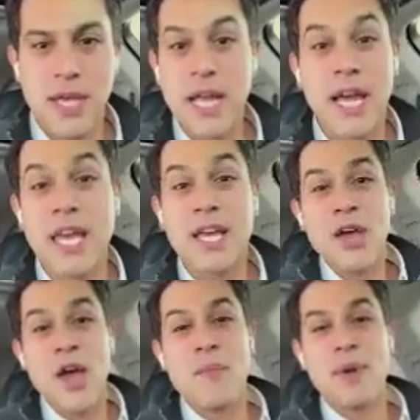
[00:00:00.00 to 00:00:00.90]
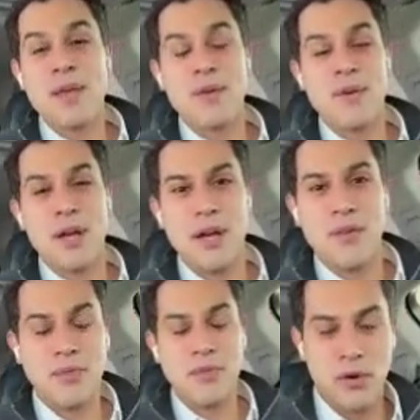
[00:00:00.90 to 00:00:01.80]
Because I can't tell you how many,
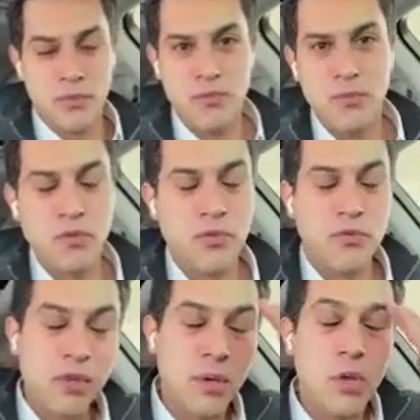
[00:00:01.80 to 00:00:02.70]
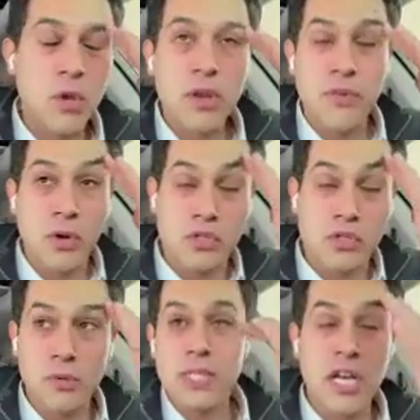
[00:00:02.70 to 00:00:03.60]
community focus
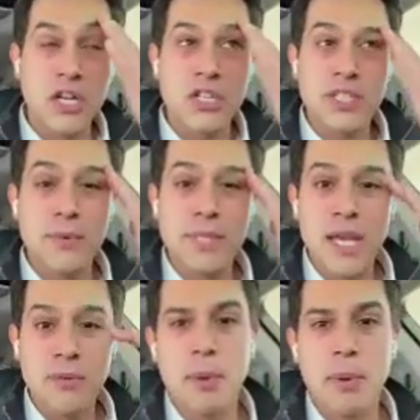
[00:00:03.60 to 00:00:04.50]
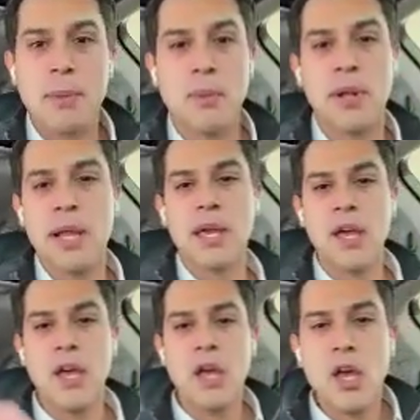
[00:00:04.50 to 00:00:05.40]
group discussions I was in where people were like,
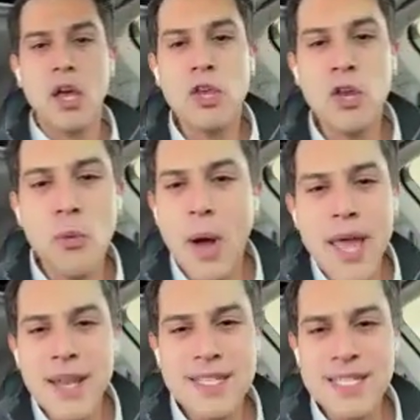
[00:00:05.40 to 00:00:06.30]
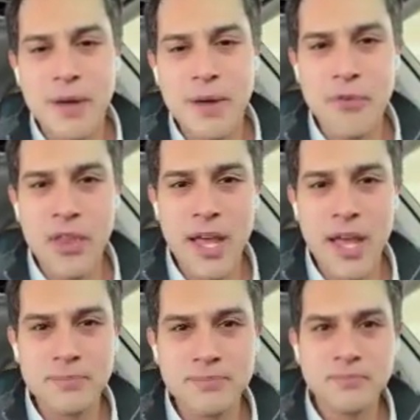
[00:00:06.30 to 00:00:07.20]
you know why I didn't sign up for that?
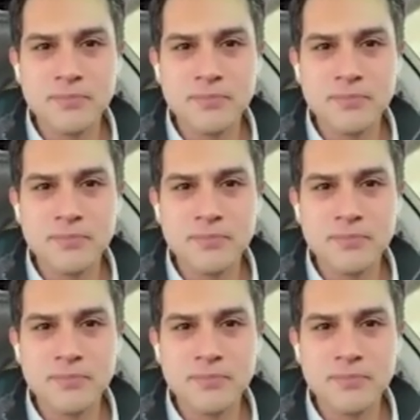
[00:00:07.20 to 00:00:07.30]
